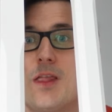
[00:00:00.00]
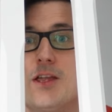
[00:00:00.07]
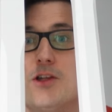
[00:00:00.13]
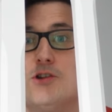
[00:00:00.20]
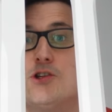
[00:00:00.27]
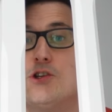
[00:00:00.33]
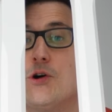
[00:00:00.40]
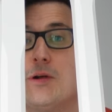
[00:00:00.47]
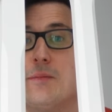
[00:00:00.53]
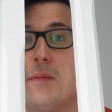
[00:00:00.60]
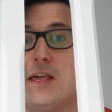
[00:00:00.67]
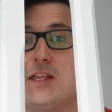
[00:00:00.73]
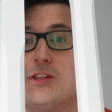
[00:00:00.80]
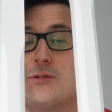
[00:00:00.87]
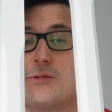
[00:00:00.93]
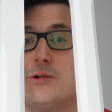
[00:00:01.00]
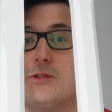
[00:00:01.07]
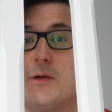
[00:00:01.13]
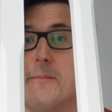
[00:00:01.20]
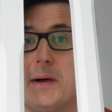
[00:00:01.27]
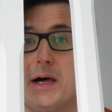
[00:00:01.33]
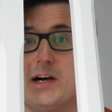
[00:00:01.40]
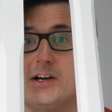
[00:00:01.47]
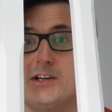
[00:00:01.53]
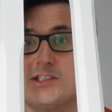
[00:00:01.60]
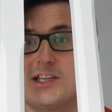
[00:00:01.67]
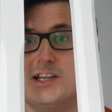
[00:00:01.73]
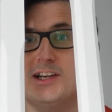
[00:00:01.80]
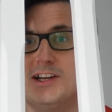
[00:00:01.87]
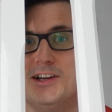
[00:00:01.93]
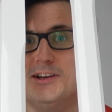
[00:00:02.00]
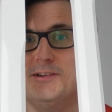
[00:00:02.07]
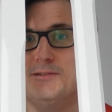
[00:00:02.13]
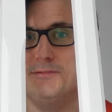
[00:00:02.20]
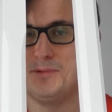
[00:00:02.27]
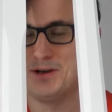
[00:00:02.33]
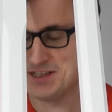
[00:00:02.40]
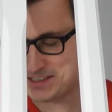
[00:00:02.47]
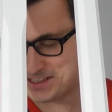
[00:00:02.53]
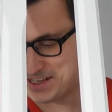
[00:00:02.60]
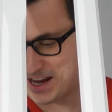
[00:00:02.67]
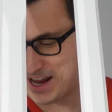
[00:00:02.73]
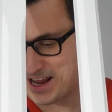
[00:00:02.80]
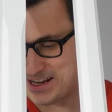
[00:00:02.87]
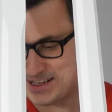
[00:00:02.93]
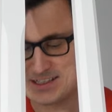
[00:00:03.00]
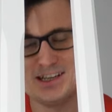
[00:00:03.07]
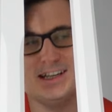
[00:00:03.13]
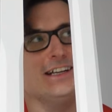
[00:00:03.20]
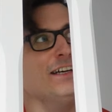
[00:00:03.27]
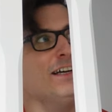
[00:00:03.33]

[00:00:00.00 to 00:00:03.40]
You join me through the bars of my stairs,